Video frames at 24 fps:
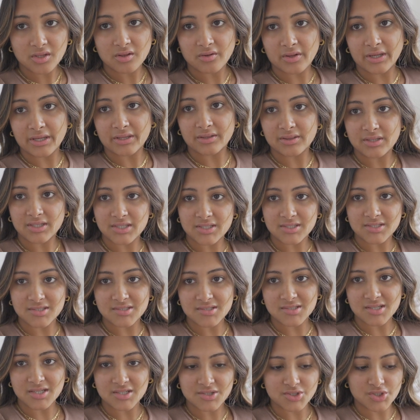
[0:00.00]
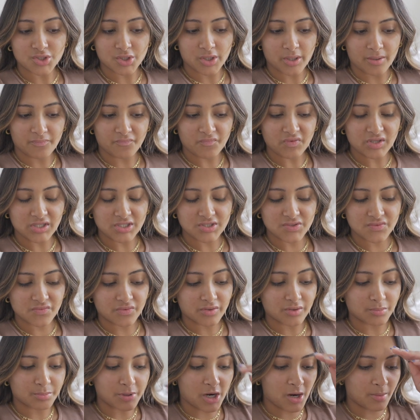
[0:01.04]
like these Instagram feeds for
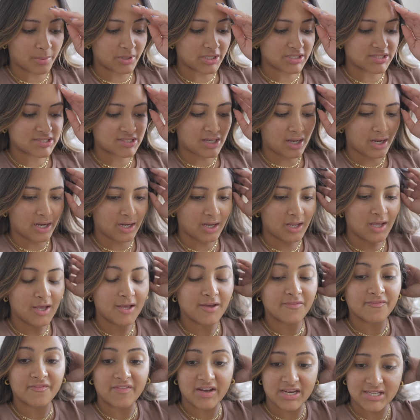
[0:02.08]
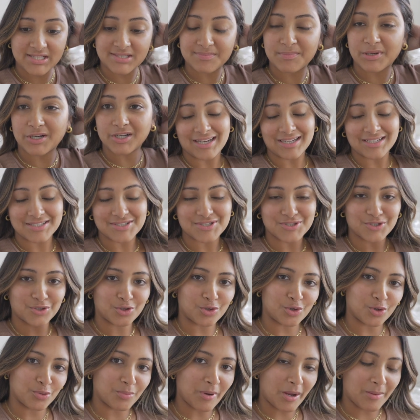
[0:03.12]
the property site, Facebook, and
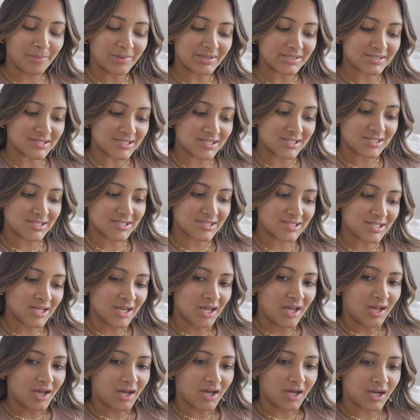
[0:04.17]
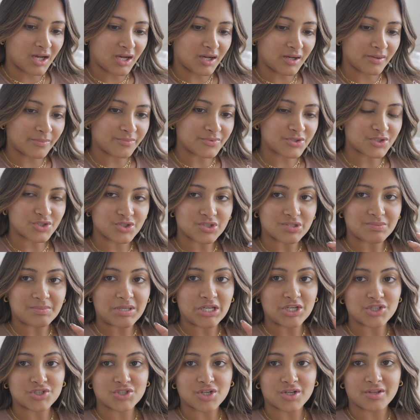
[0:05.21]
Google My Business. Um, so just
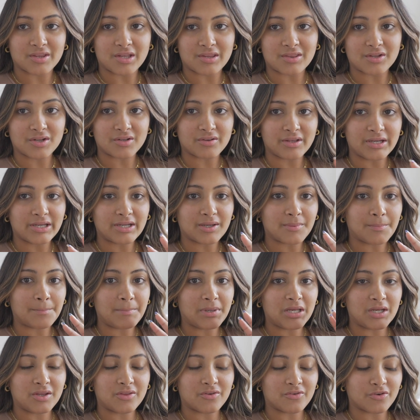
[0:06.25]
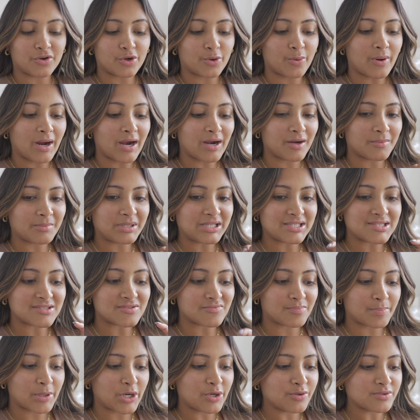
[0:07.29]
making sure that they're like meeting the requirements
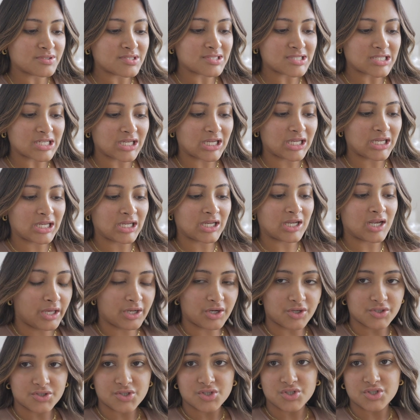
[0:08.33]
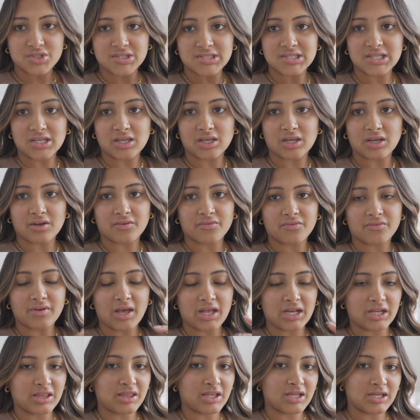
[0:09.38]
of posting, and also just seeing if
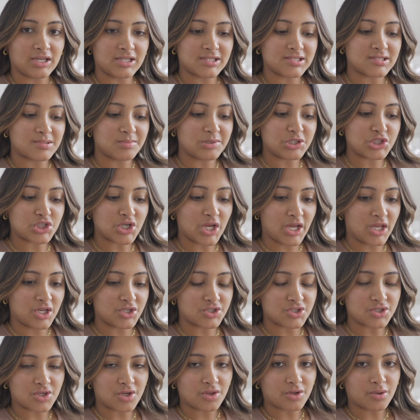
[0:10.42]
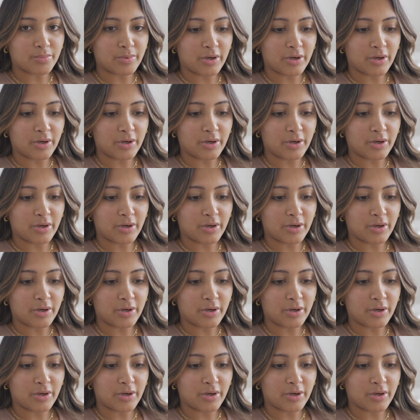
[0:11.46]
anything needs to be changed on their